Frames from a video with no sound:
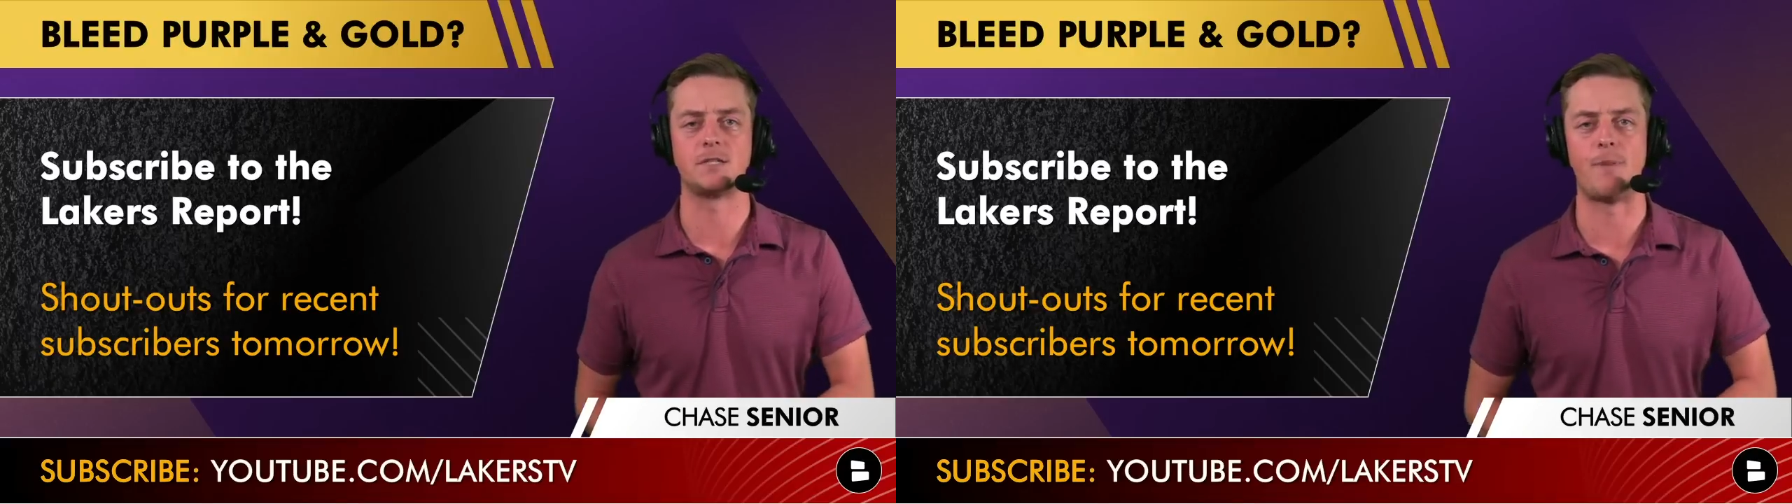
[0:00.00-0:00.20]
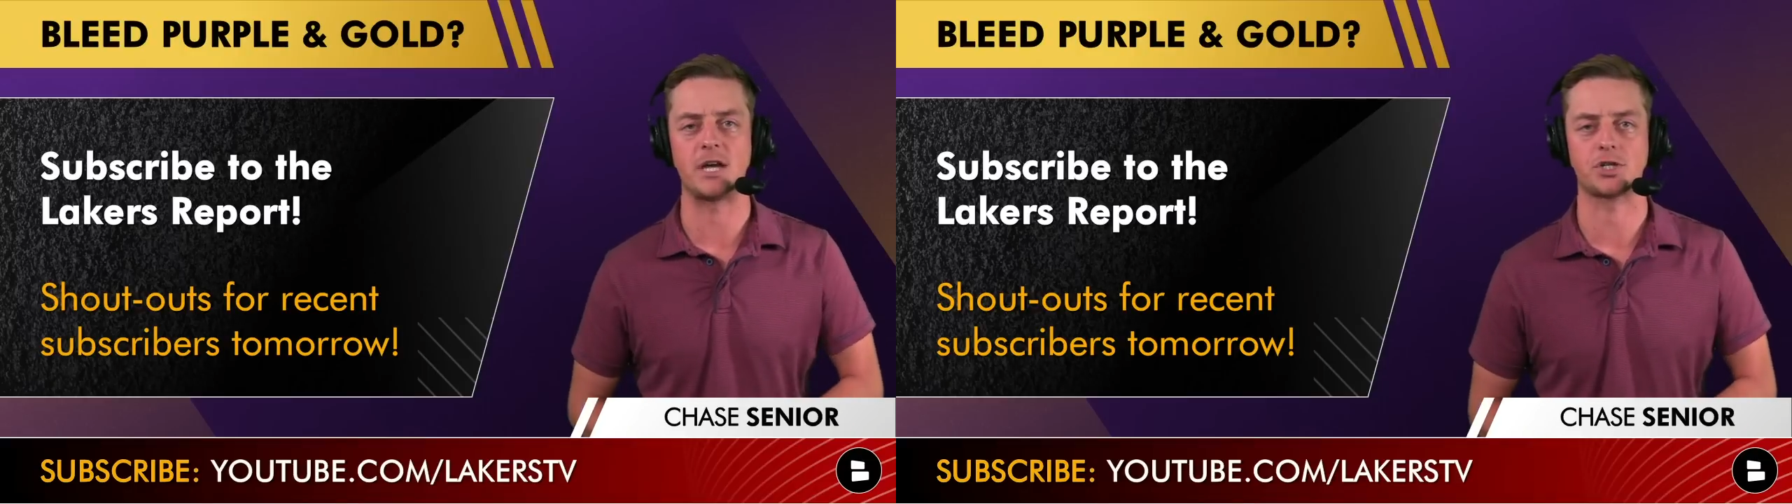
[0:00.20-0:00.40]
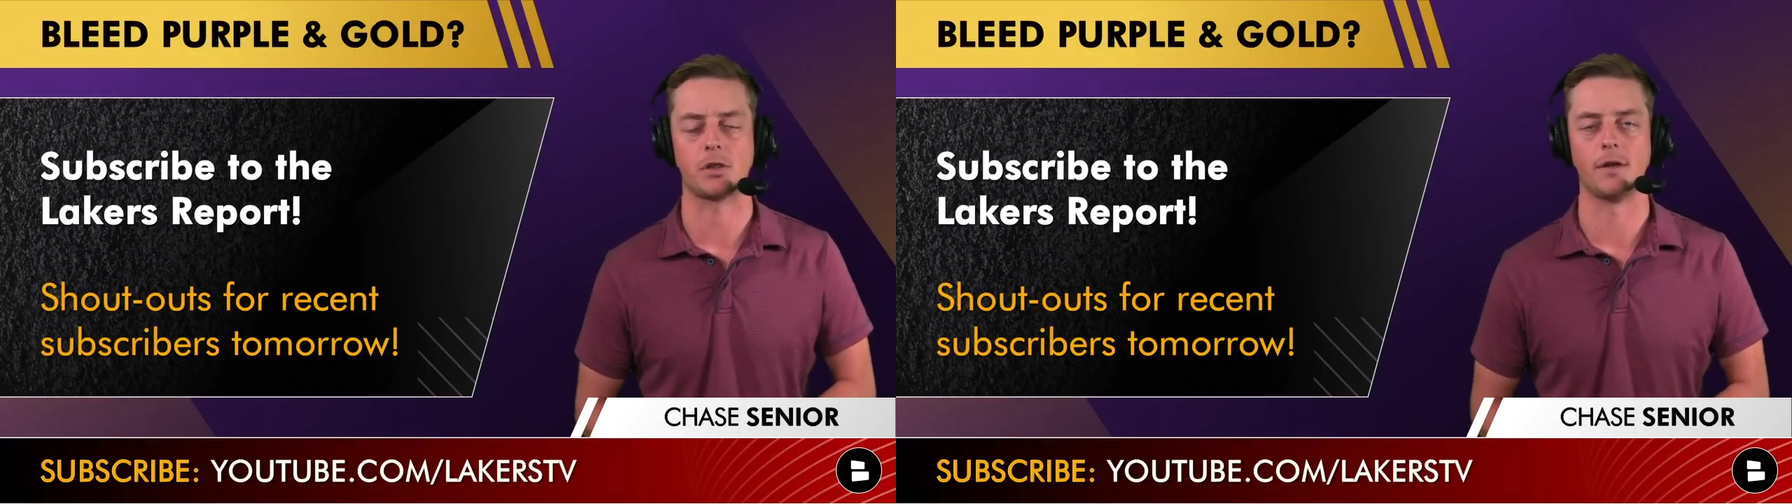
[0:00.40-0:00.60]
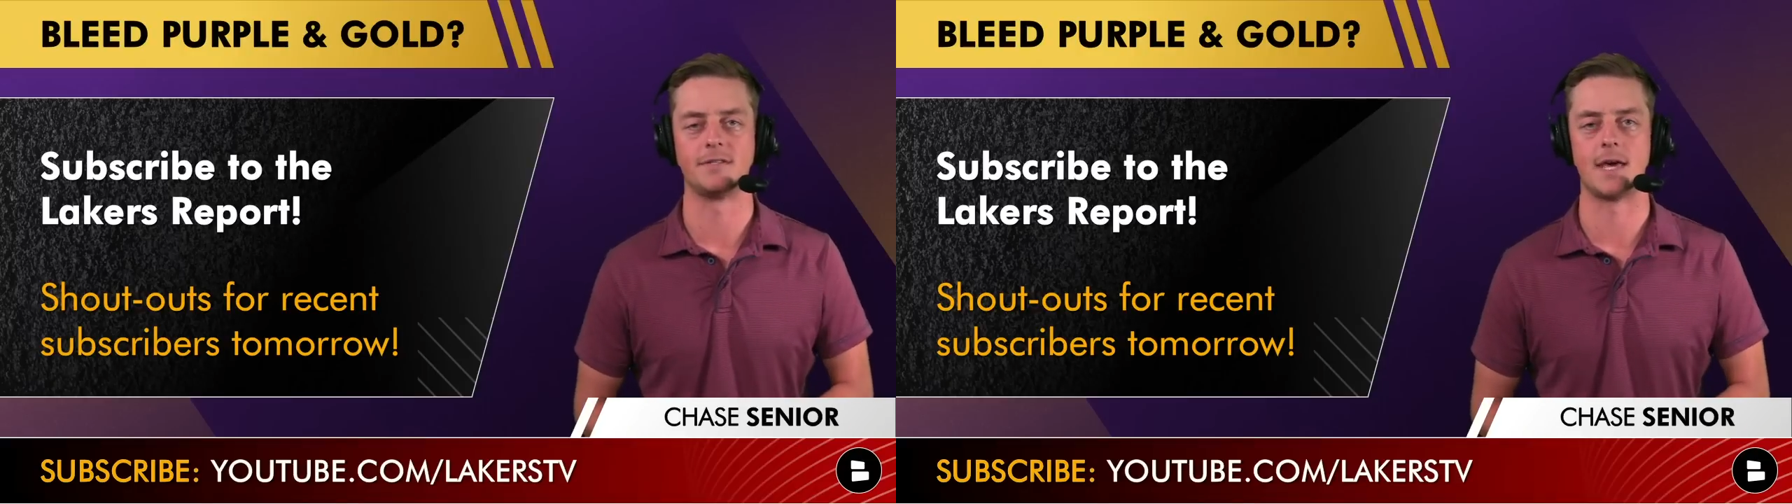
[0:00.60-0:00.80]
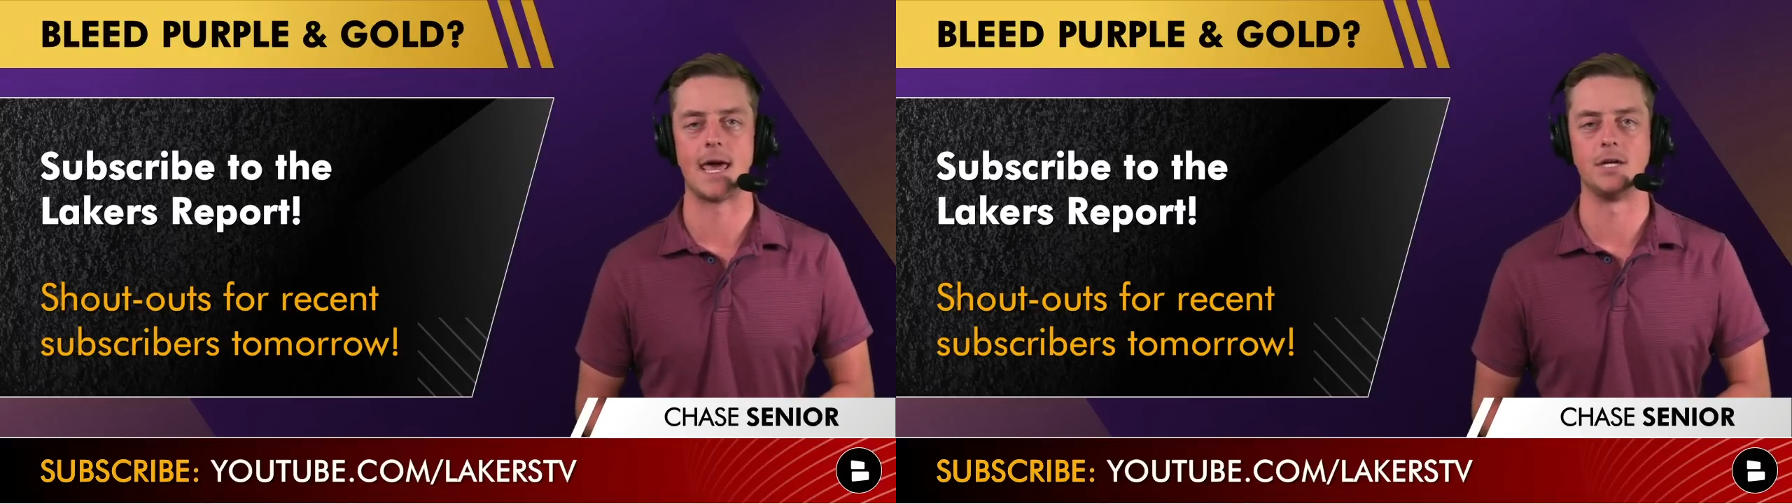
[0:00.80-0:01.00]
special on
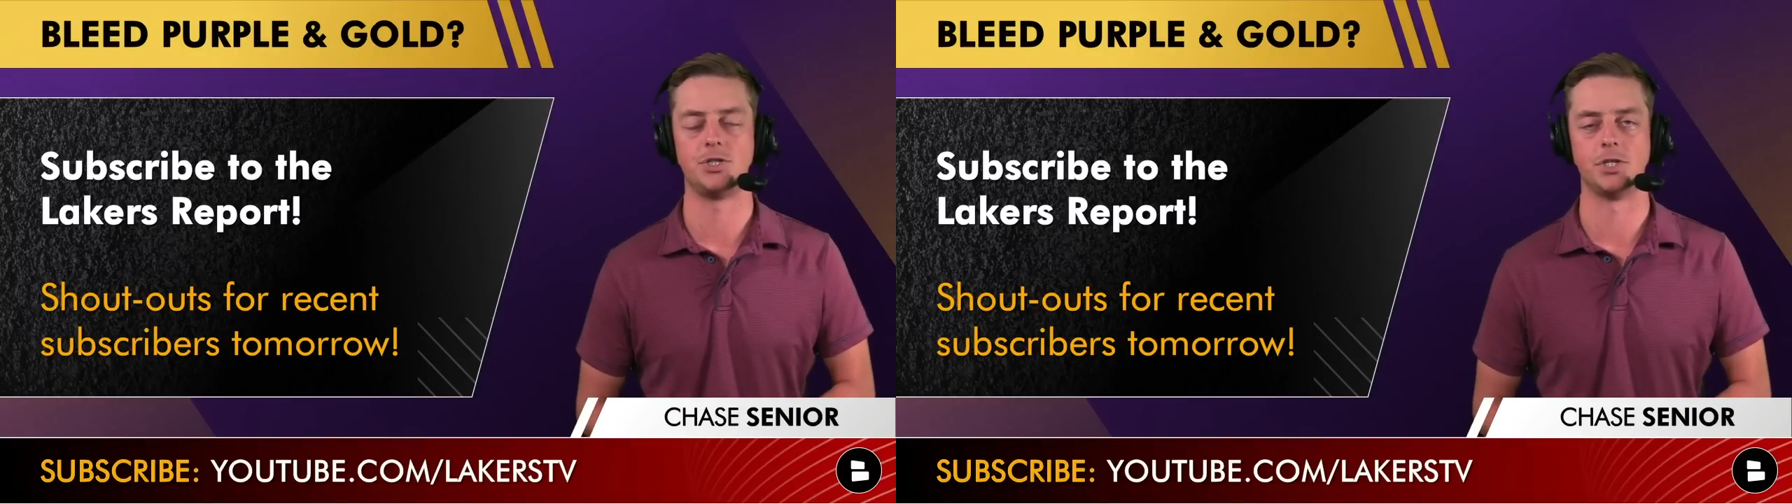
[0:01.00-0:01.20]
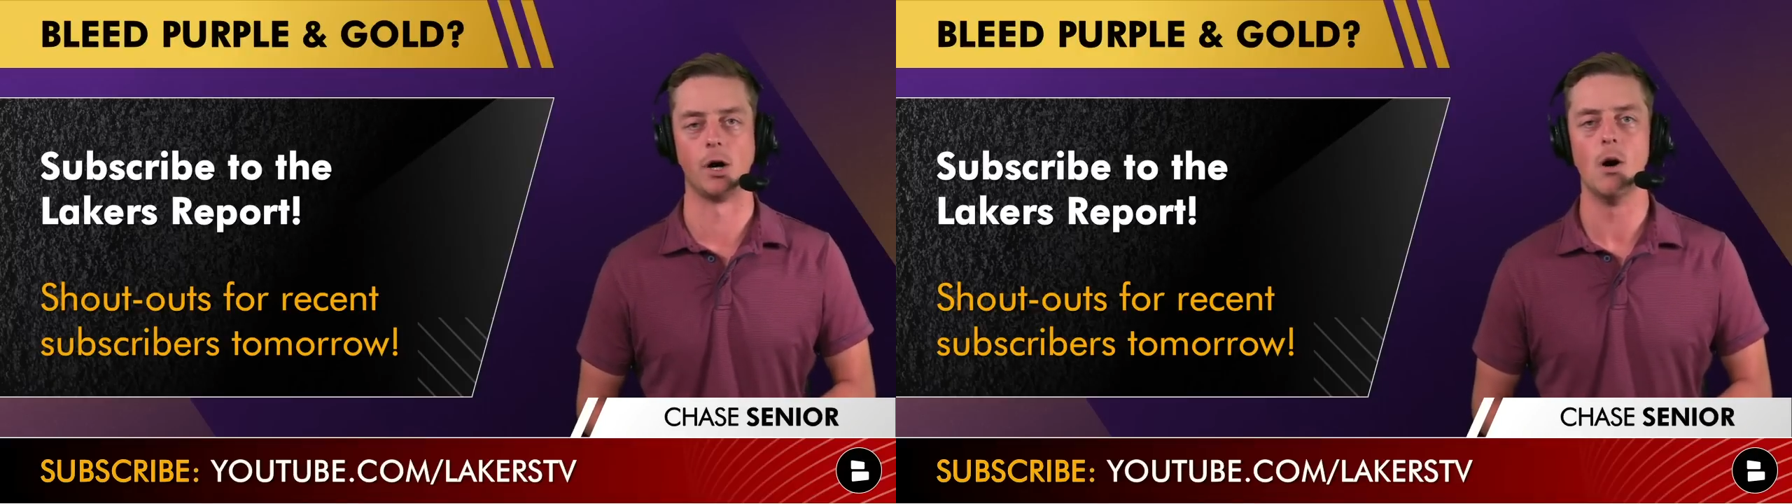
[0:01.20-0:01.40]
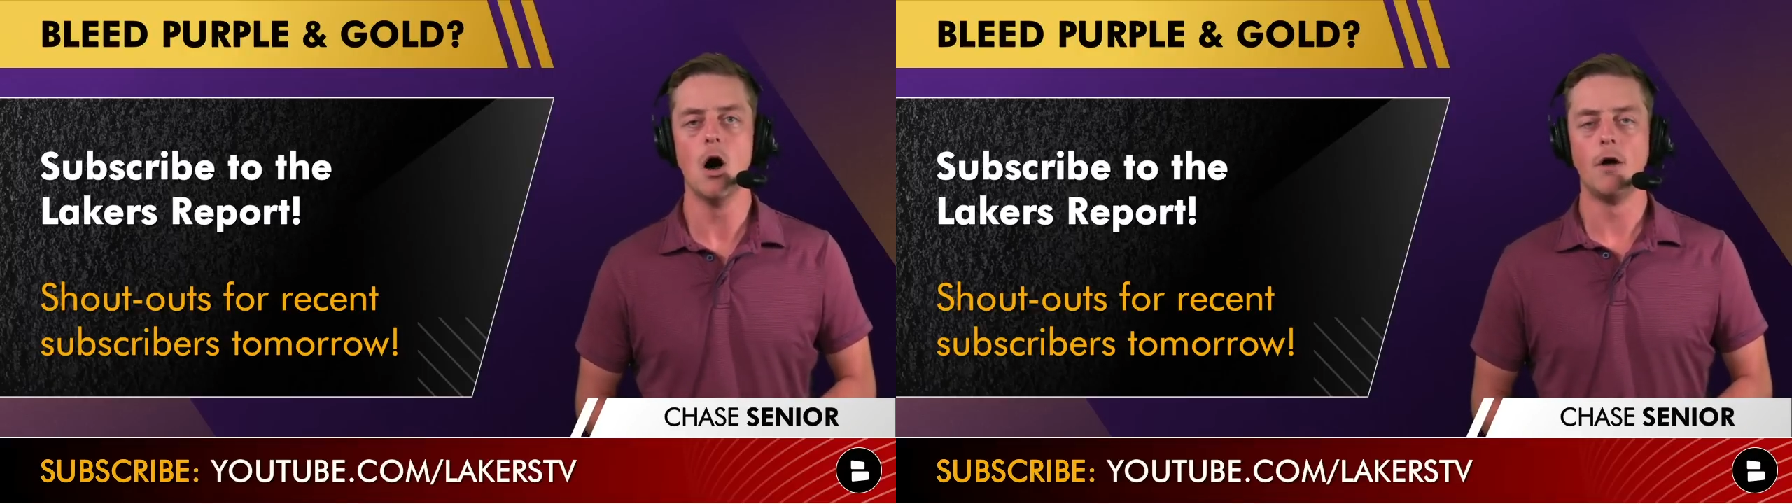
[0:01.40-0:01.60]
today's show.